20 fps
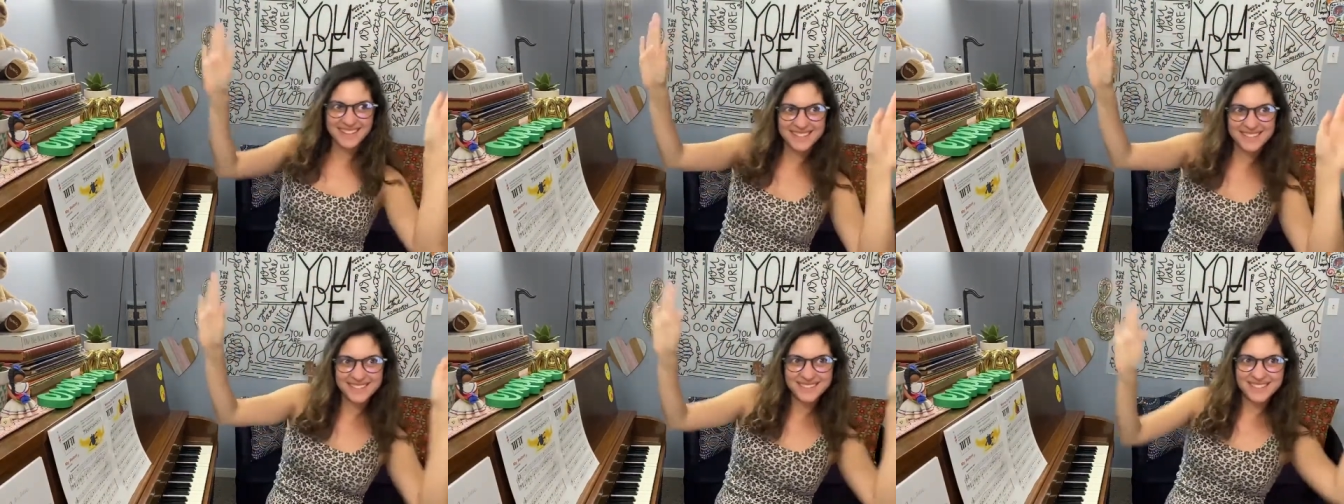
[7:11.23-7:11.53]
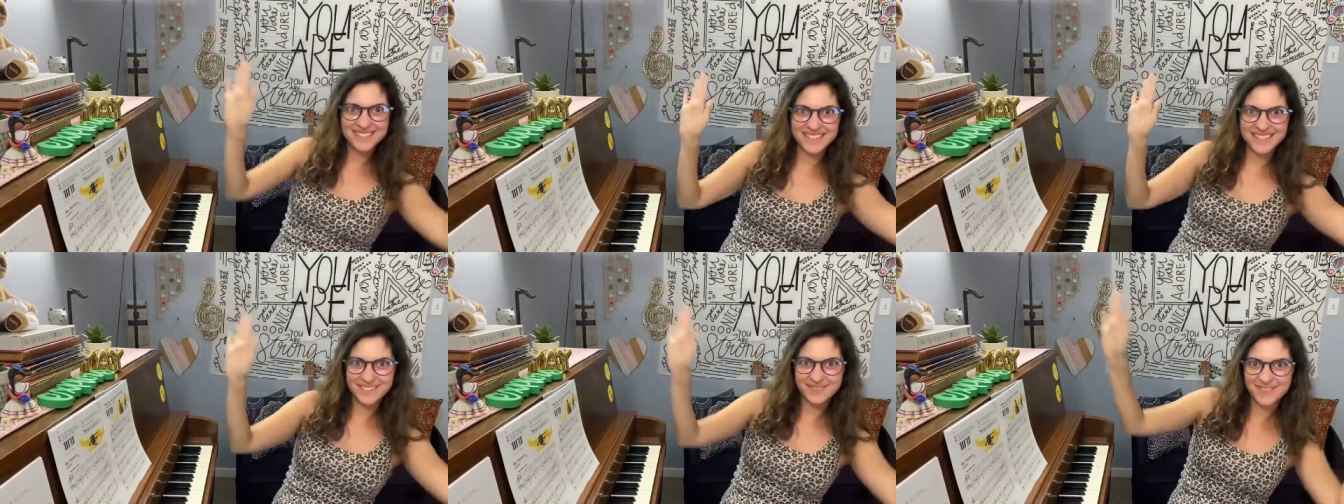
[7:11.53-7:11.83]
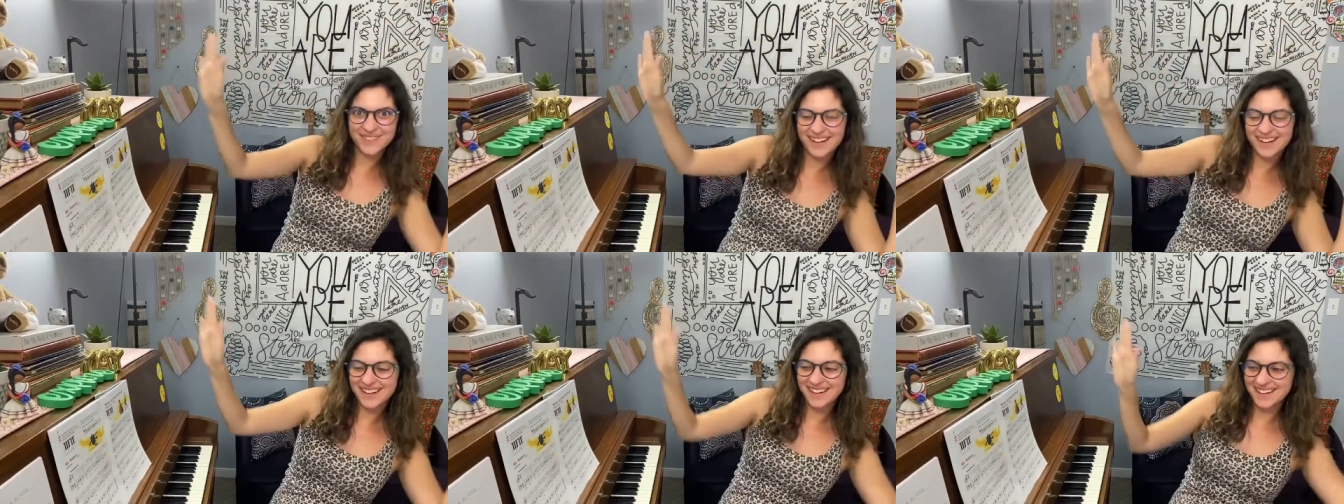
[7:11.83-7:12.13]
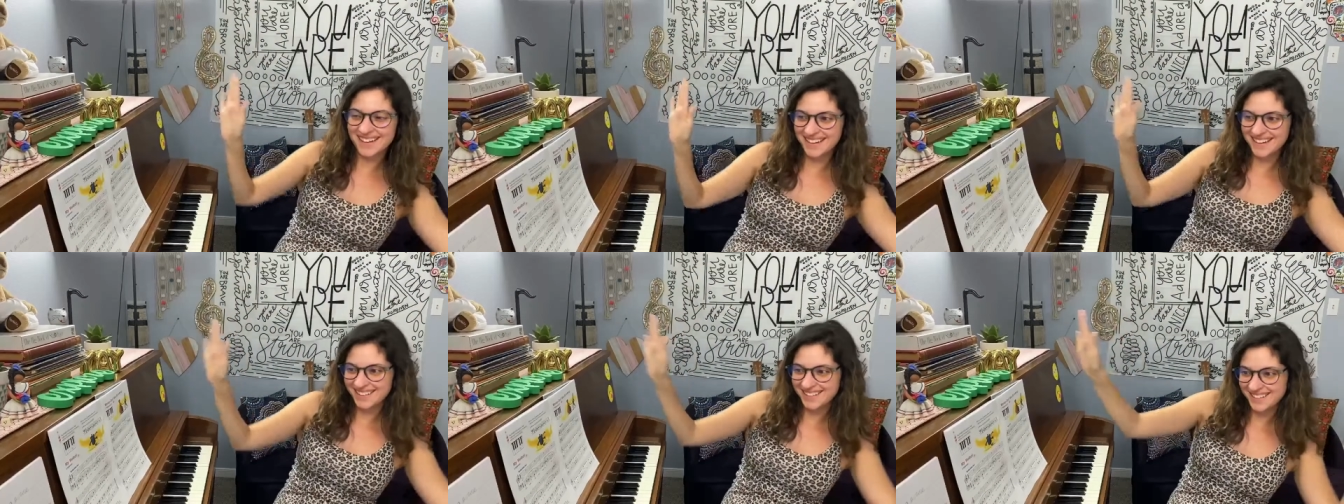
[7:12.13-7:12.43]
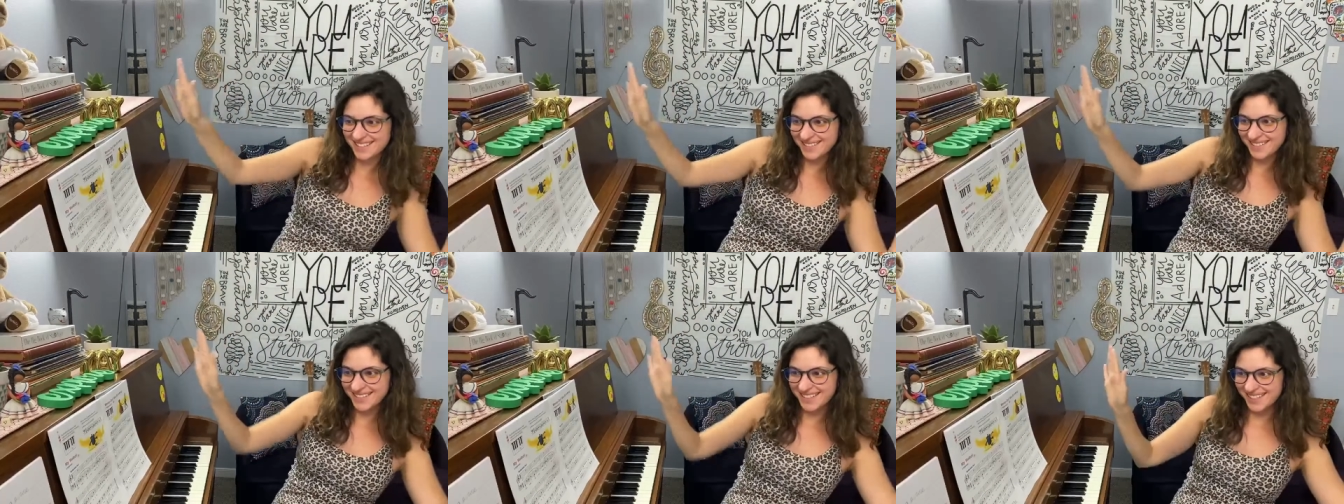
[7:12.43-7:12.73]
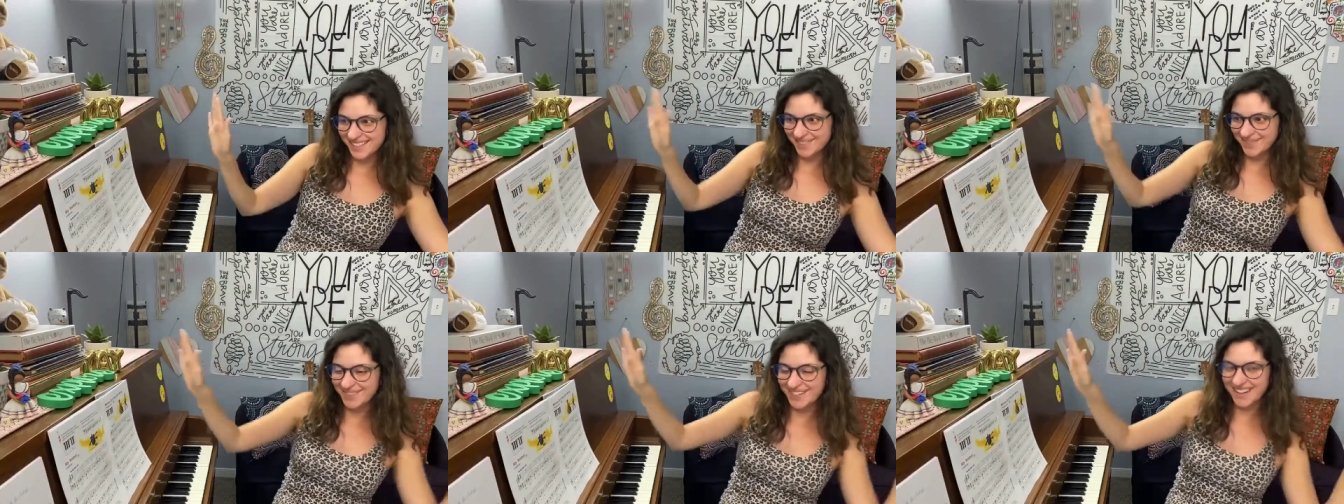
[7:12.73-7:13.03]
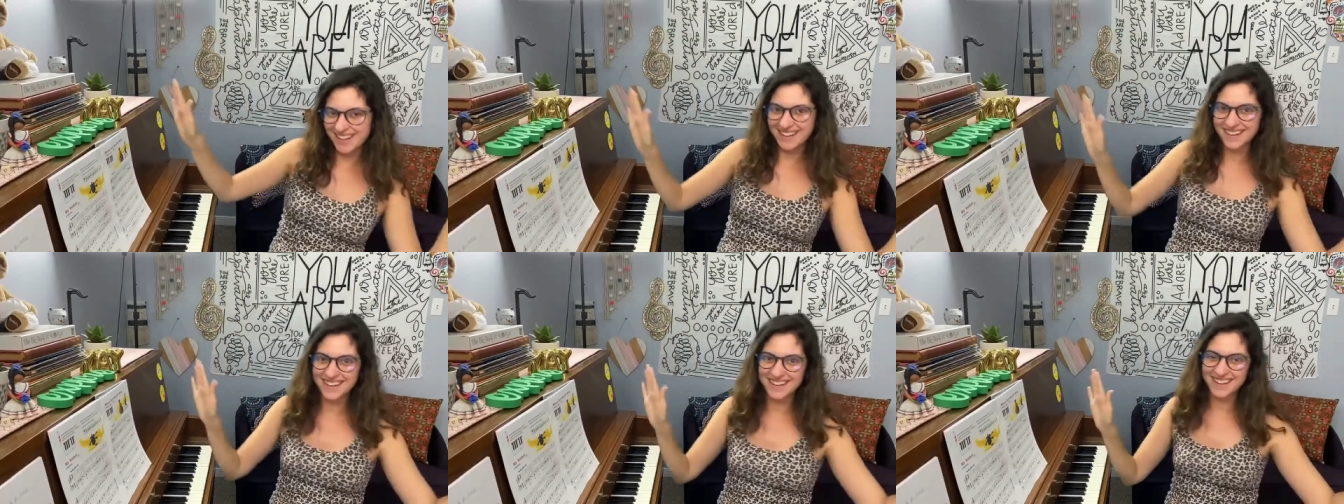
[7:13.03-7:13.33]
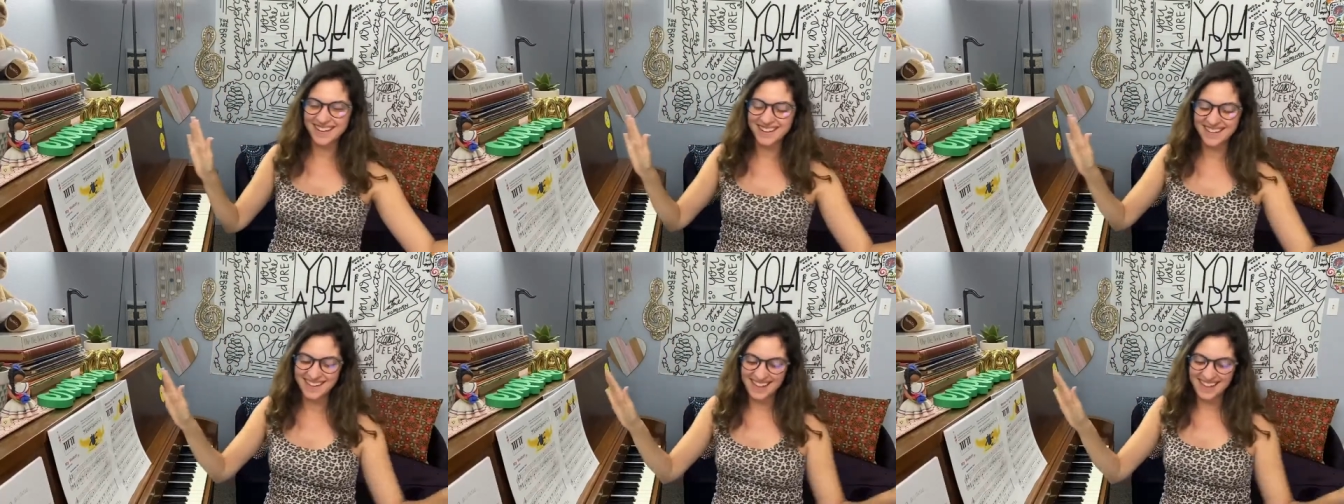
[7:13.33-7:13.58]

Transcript: 2-second party, 2-second party.